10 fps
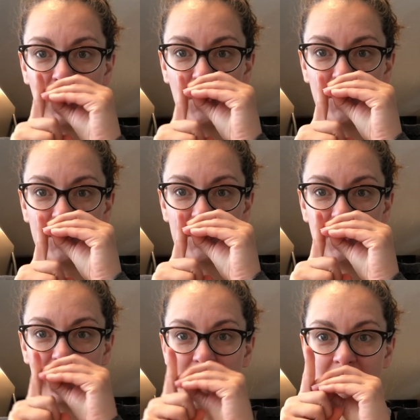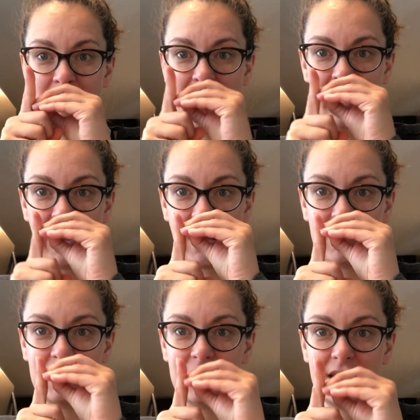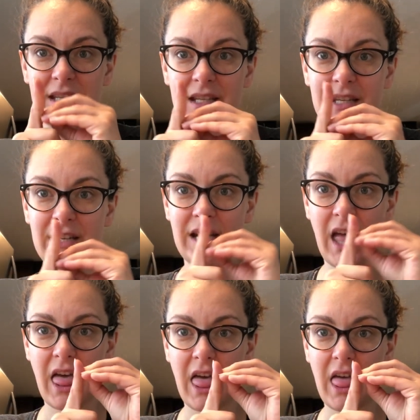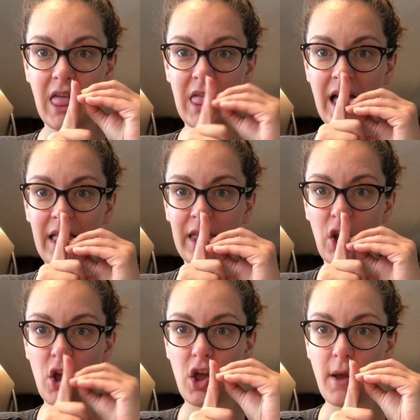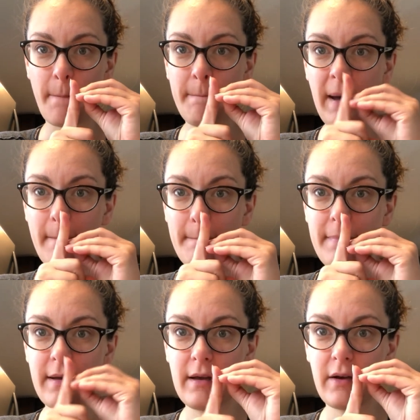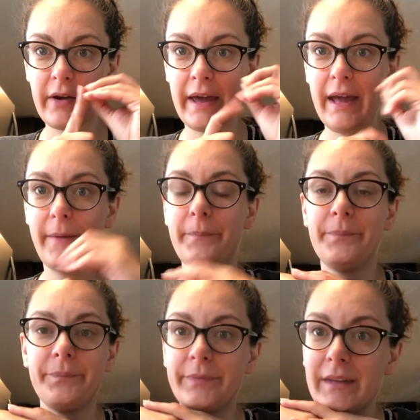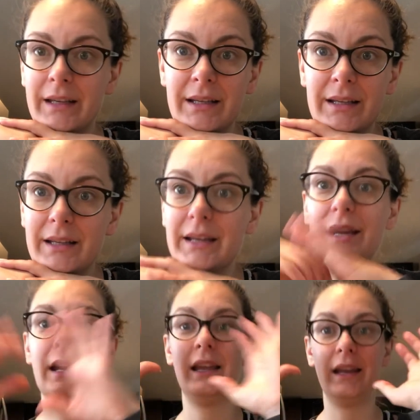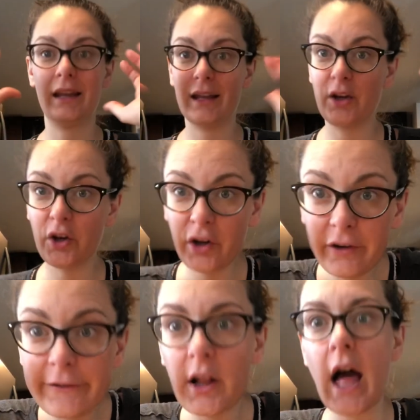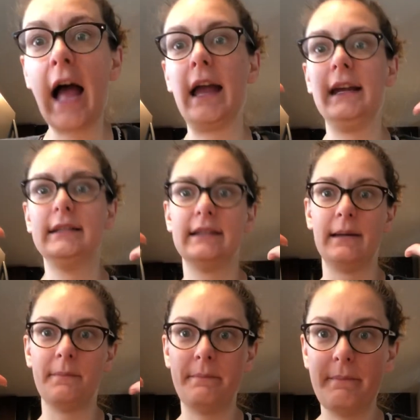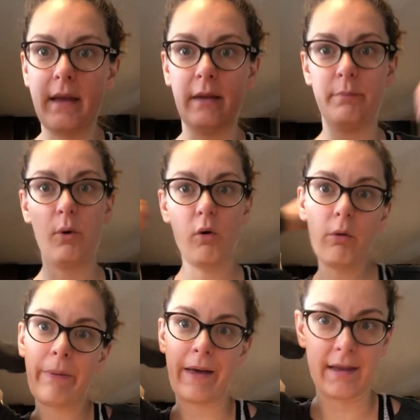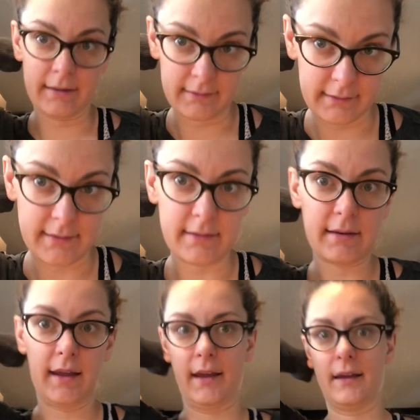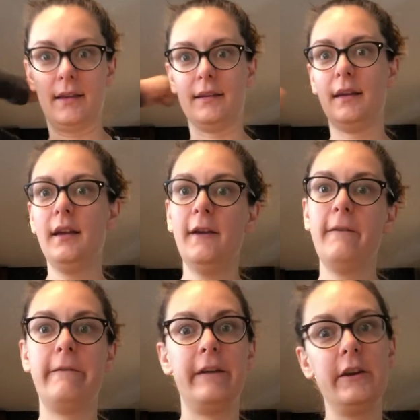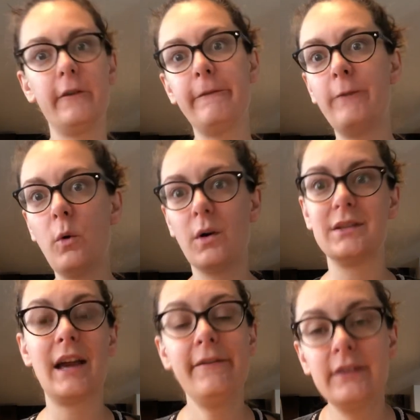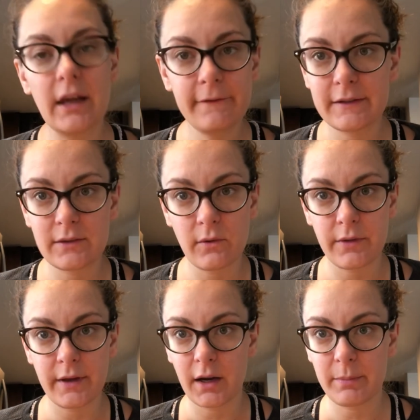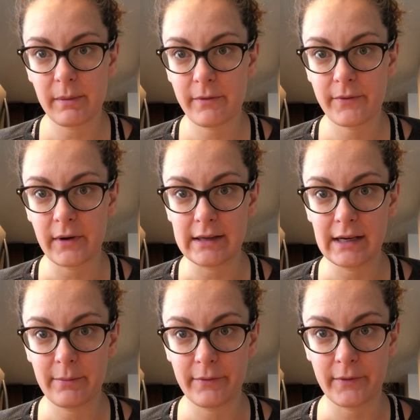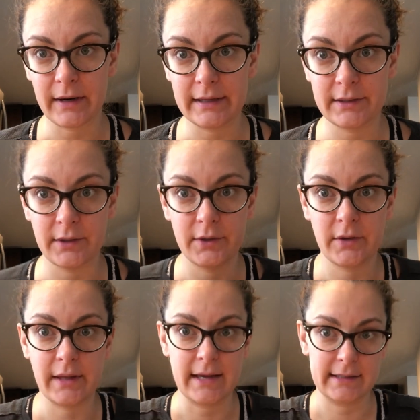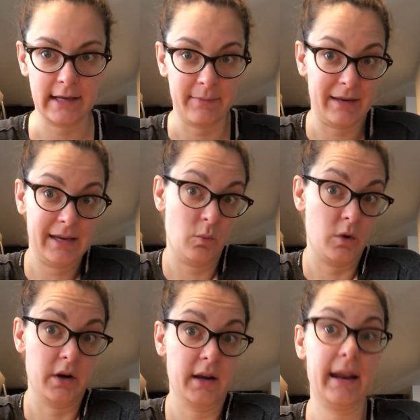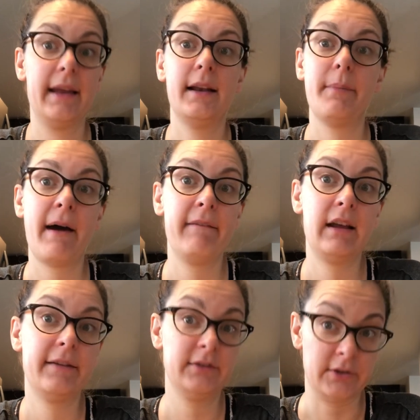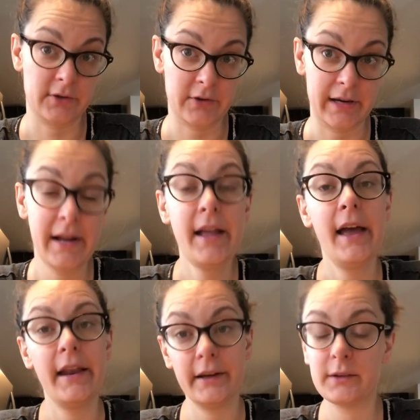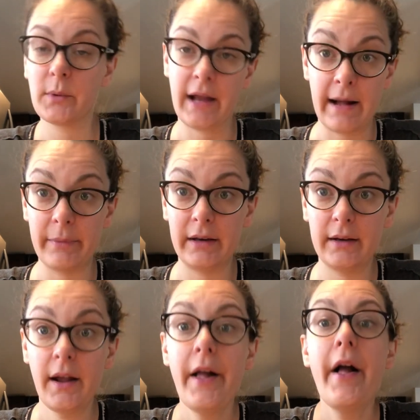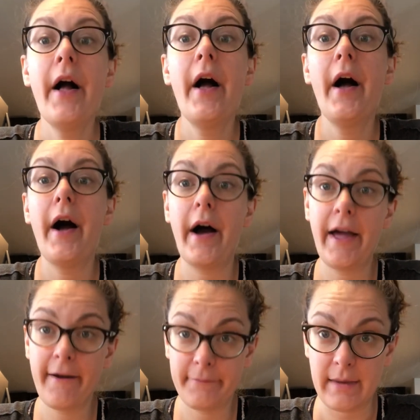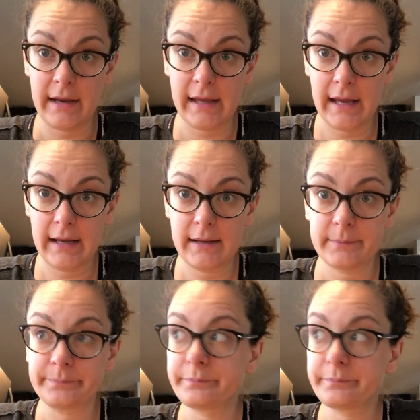used to rubbing against that little bump, okay? And nerve glides and pole bends and figure fours. I've done physical therapy before. I did it before I did surgery last time, and it didn't work. I ended up having to have surgery, and here's what happened. I have Medicaid